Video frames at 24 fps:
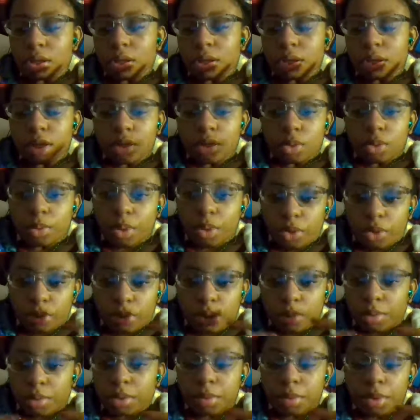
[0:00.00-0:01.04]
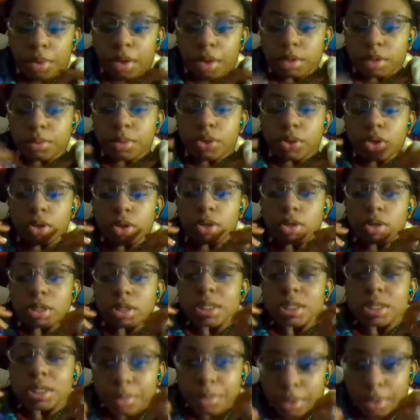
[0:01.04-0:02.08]
Either way, they're gonna be depressed, but
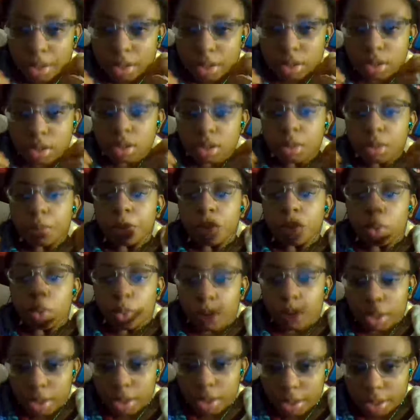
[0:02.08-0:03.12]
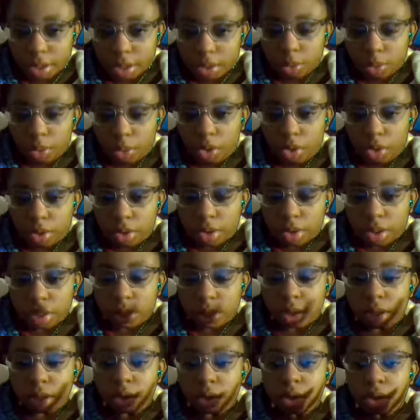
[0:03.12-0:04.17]
explain to them what they did wrong
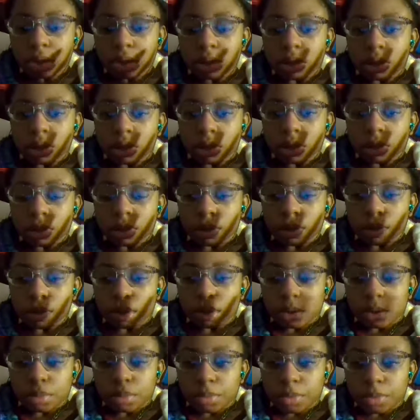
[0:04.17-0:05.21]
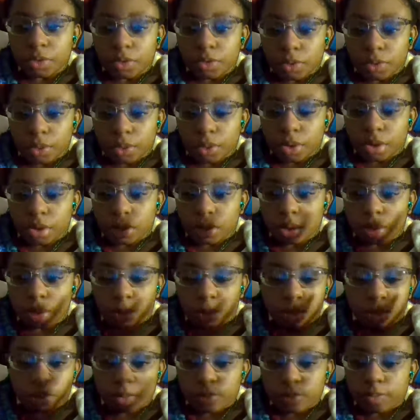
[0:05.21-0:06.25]
before you
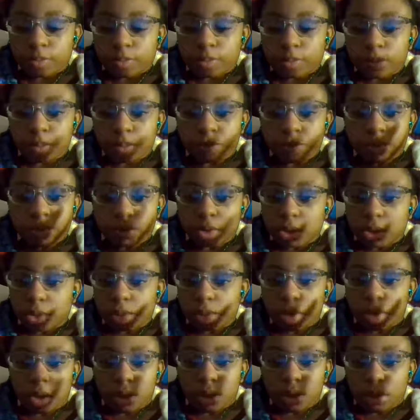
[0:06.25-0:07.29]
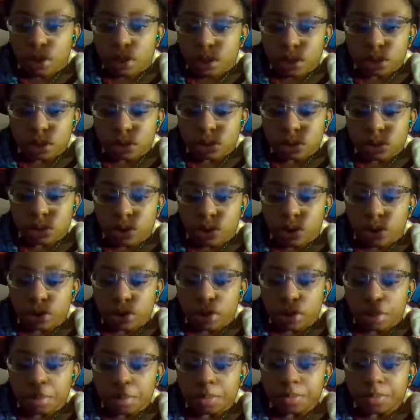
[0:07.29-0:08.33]
do anything to hurt
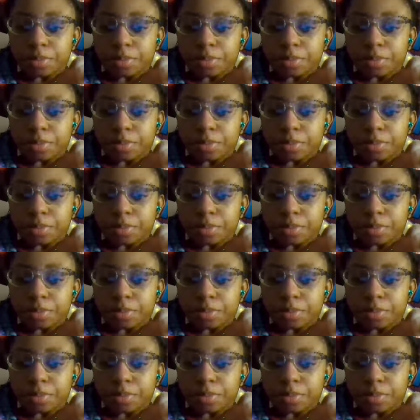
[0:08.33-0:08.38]
them.